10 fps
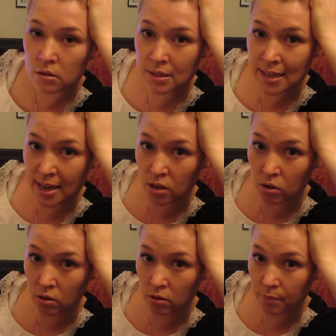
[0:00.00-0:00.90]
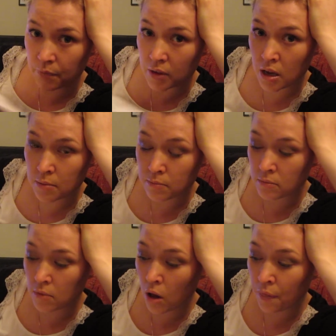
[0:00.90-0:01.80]
cycle
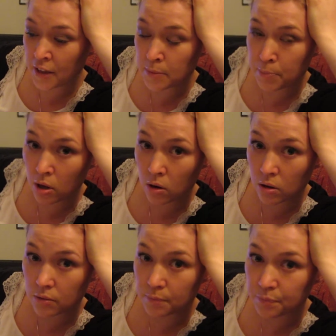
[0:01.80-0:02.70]
on this blog